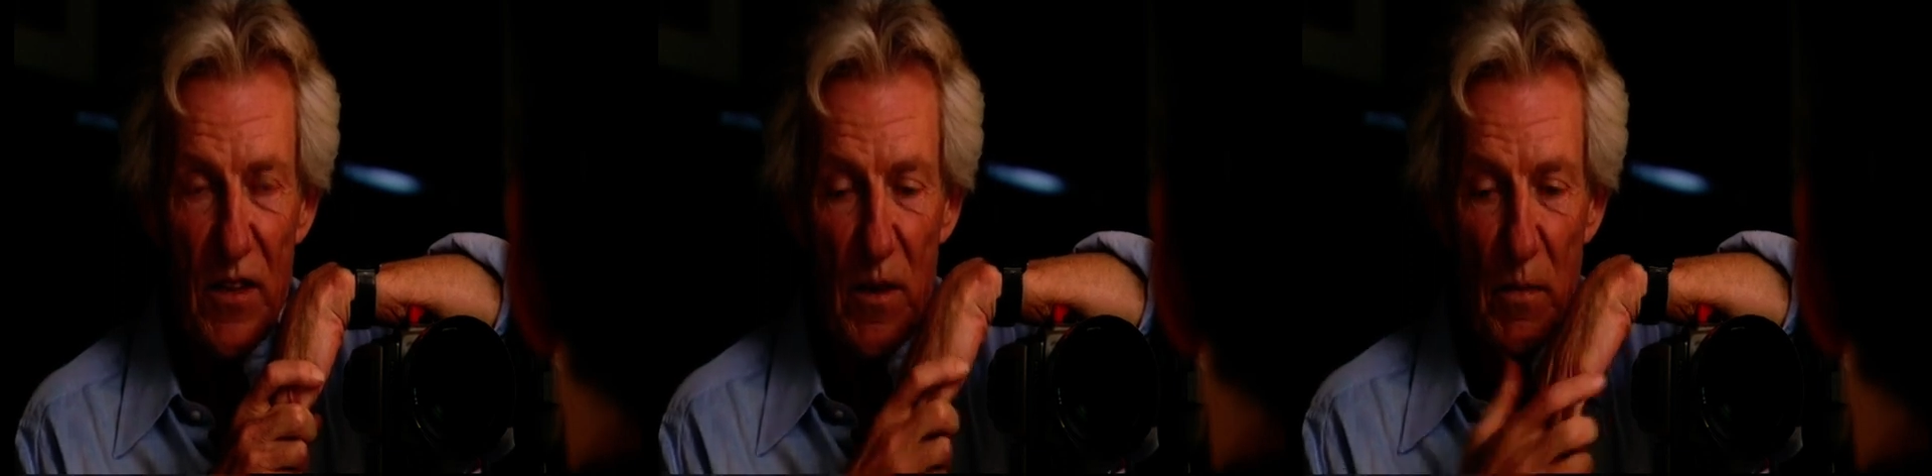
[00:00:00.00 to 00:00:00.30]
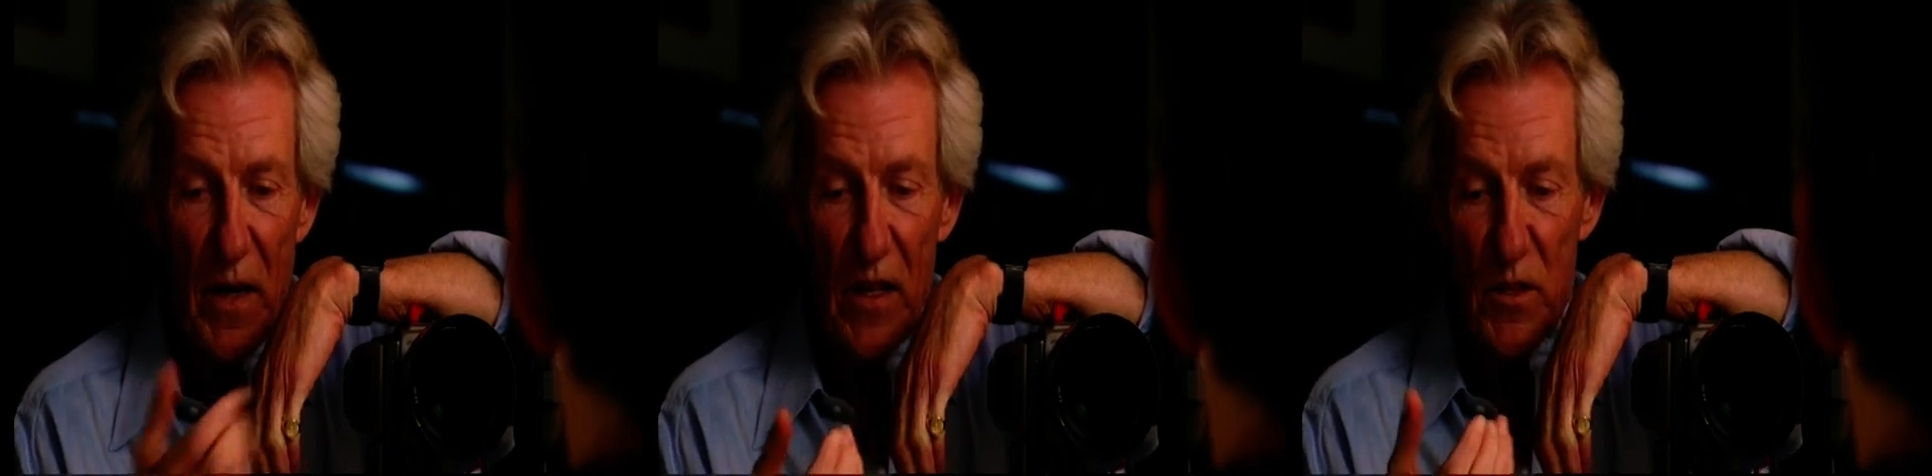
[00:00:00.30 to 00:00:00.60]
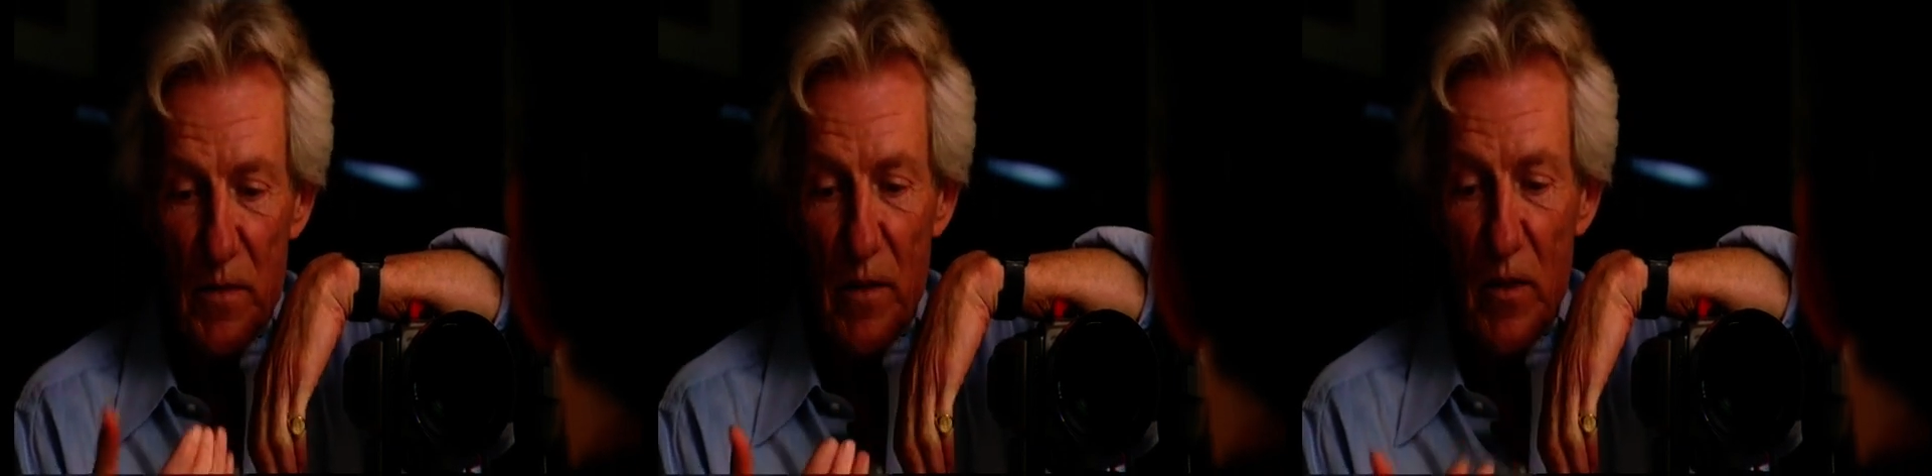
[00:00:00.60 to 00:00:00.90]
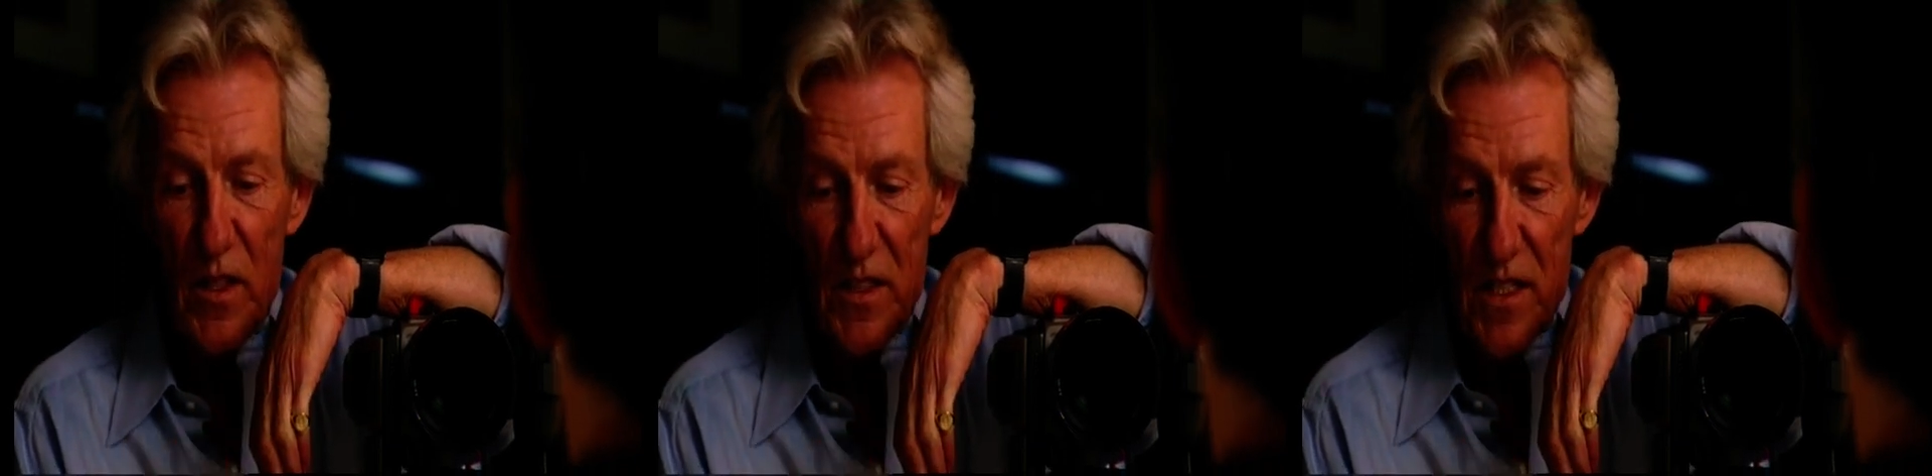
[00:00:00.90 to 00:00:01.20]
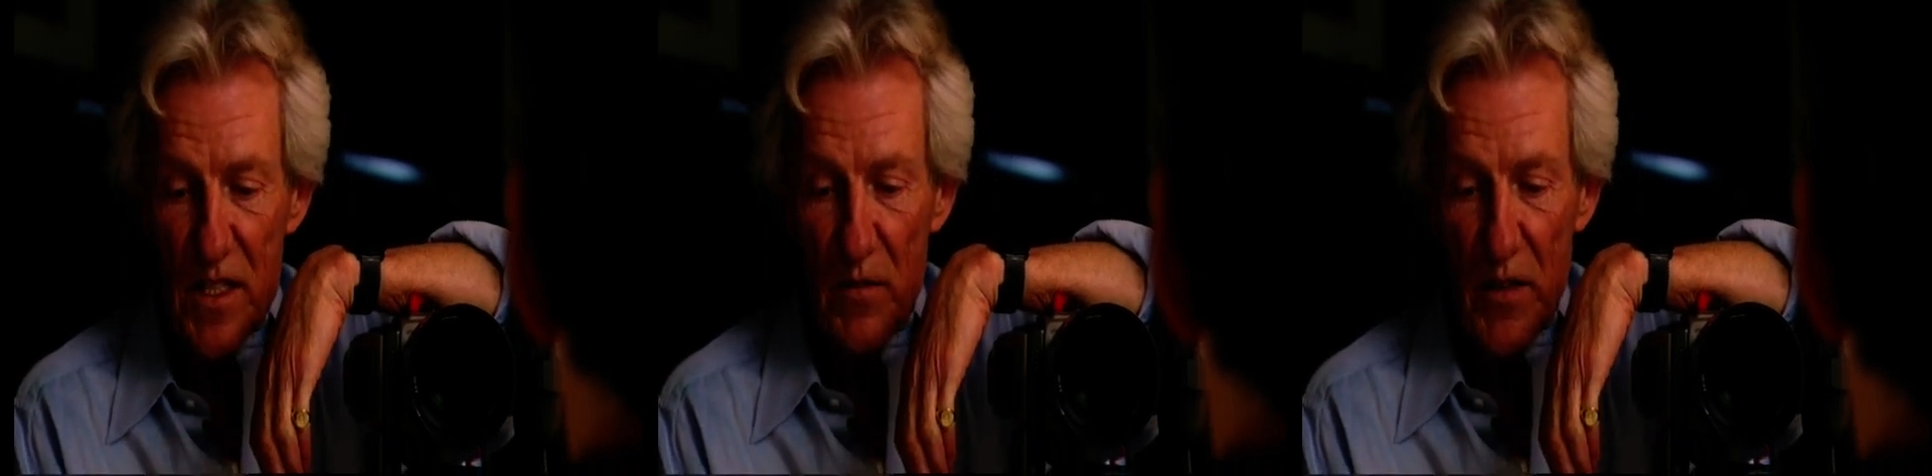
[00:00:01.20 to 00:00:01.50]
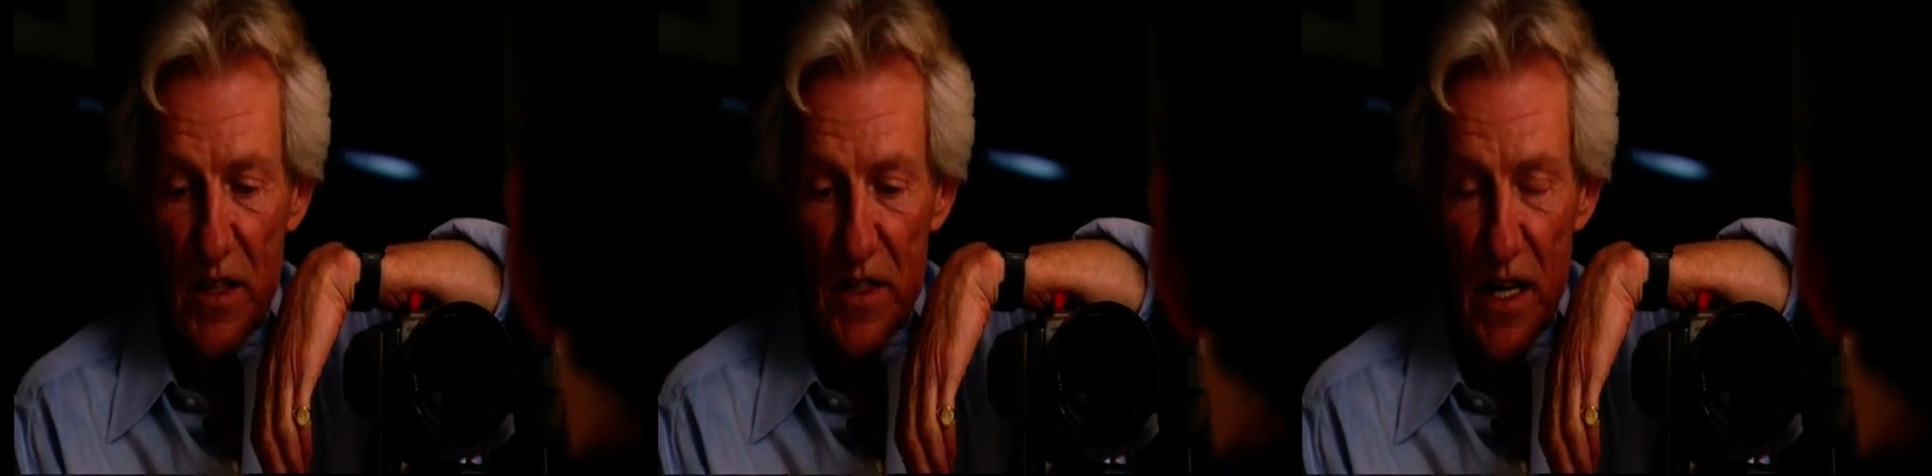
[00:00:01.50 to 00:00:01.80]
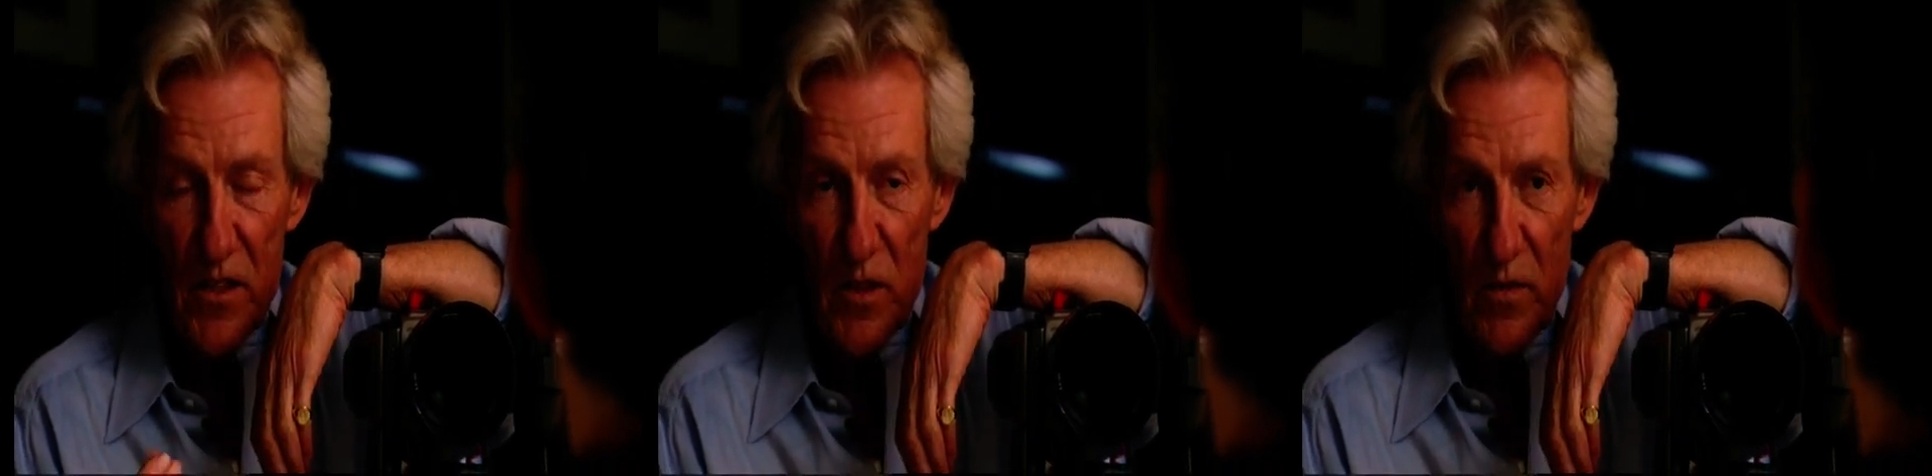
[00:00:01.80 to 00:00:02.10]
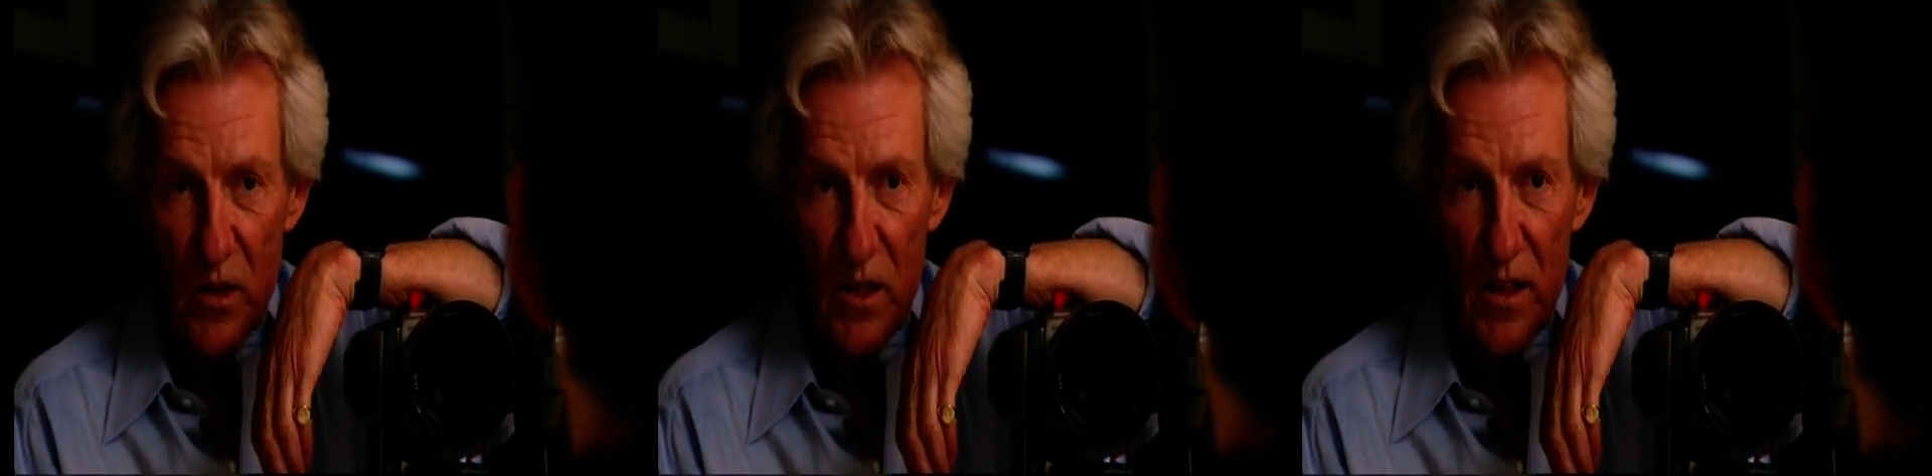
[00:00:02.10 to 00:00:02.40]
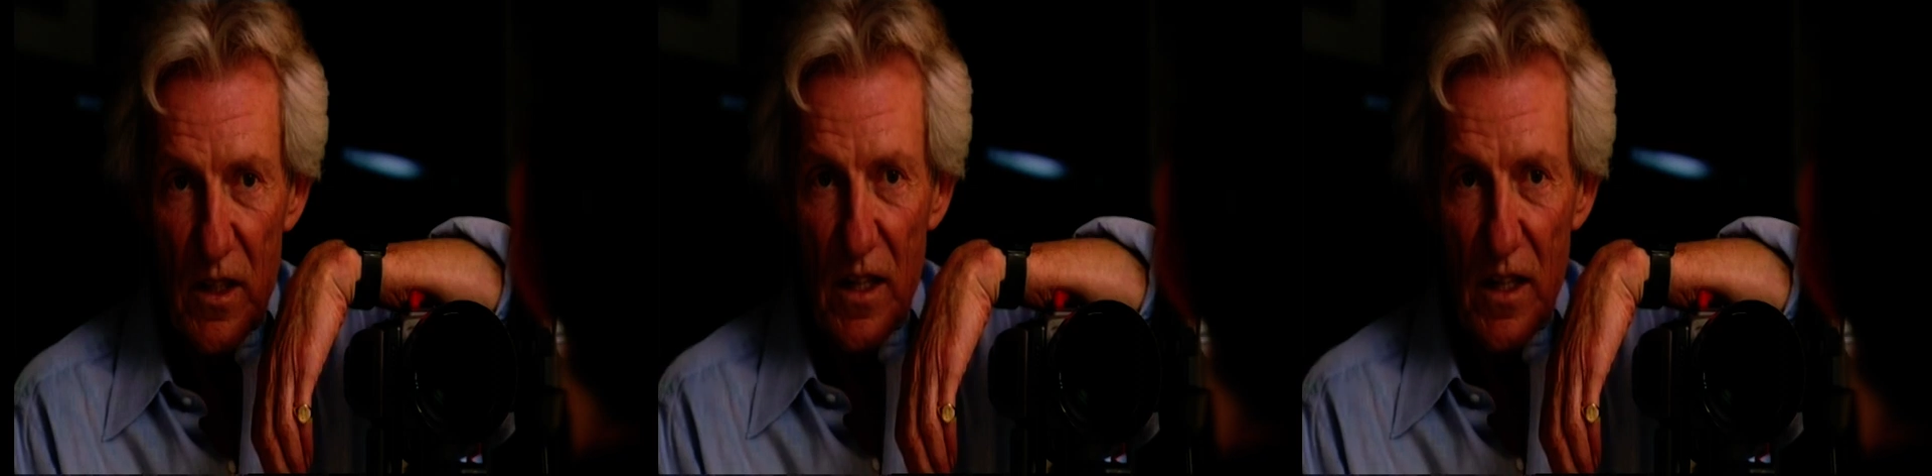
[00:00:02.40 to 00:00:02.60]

appeal to me because it's something tangible